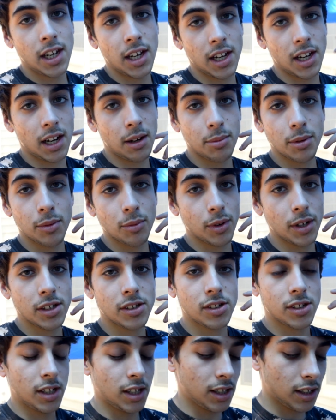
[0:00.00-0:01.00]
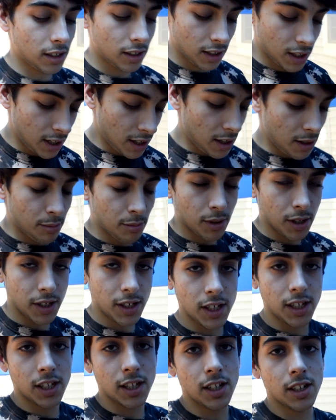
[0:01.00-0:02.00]
and I've been wasting
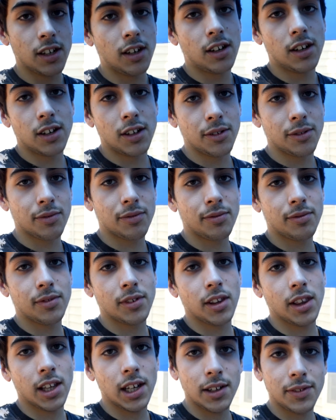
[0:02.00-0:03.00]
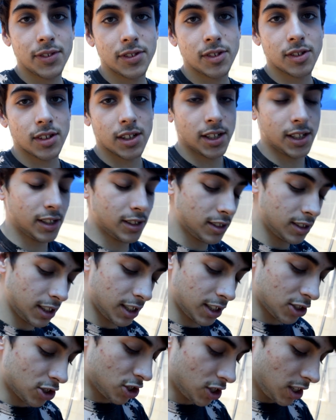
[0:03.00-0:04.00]
money on lifts and it's
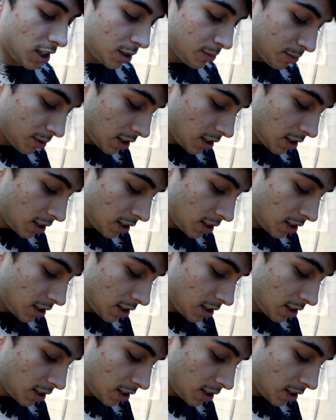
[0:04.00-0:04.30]
not cheap.